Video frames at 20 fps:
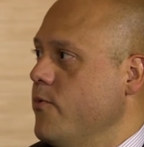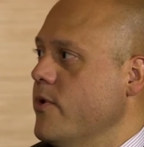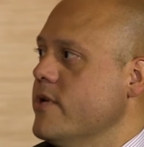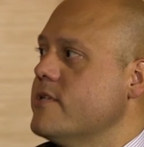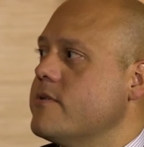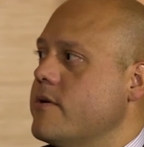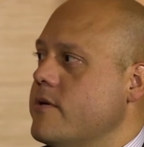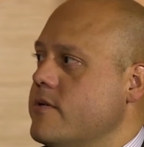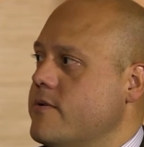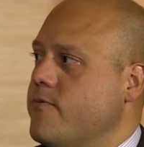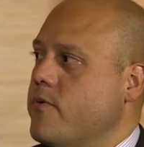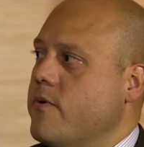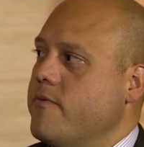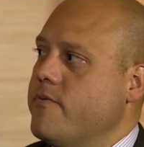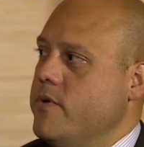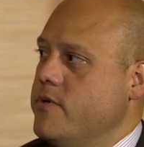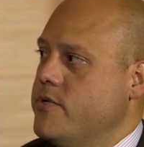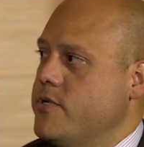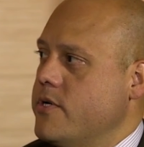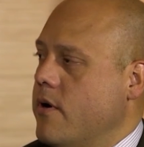research for
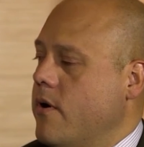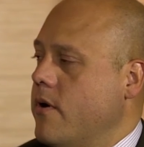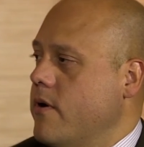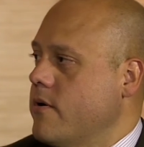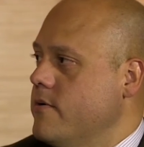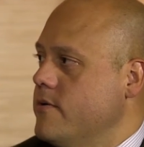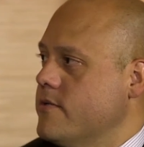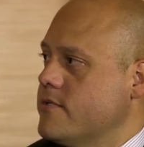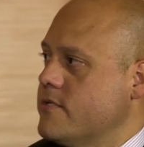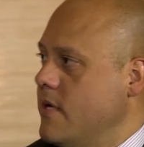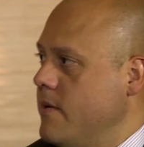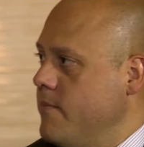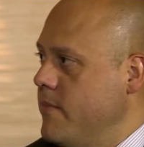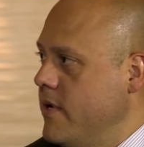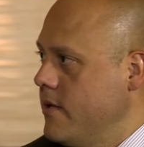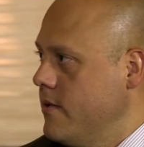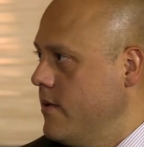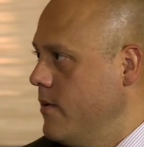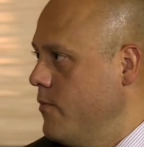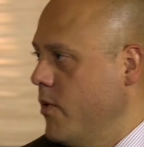future articles that
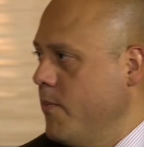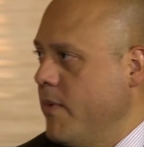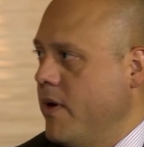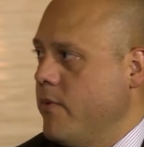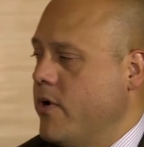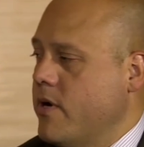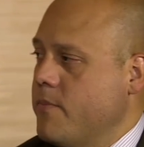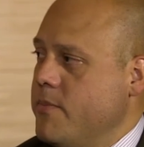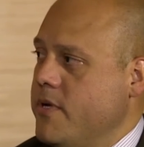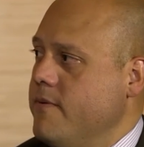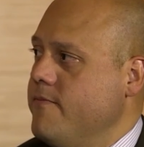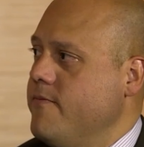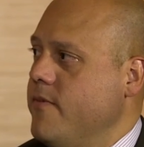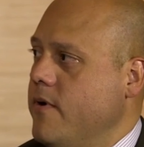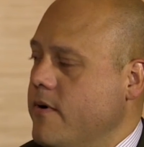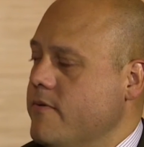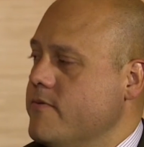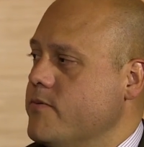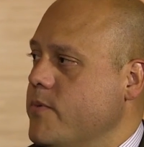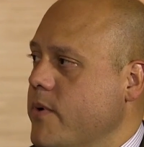we might want to be
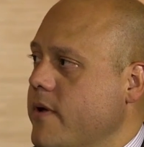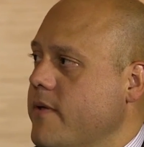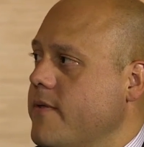involved with.